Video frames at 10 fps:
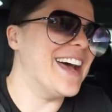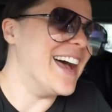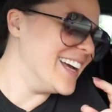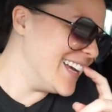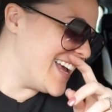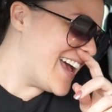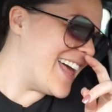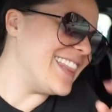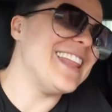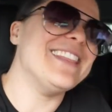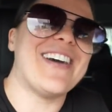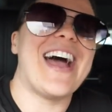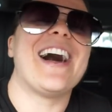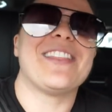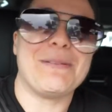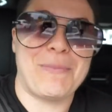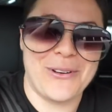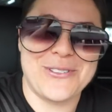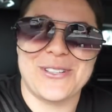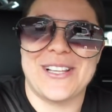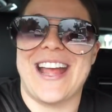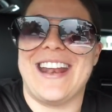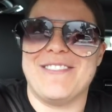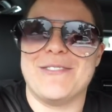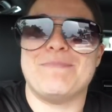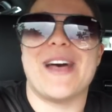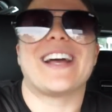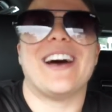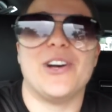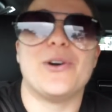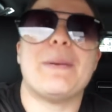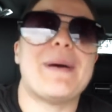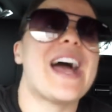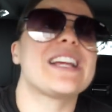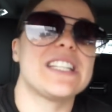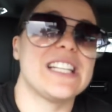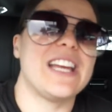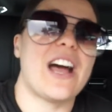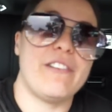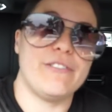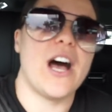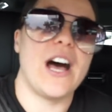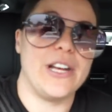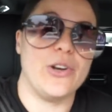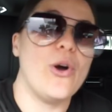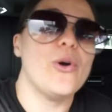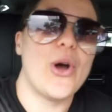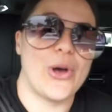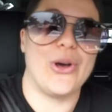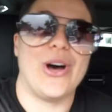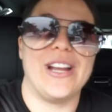and then my other postal lady, Rebecca, who I'm actually, I I know her.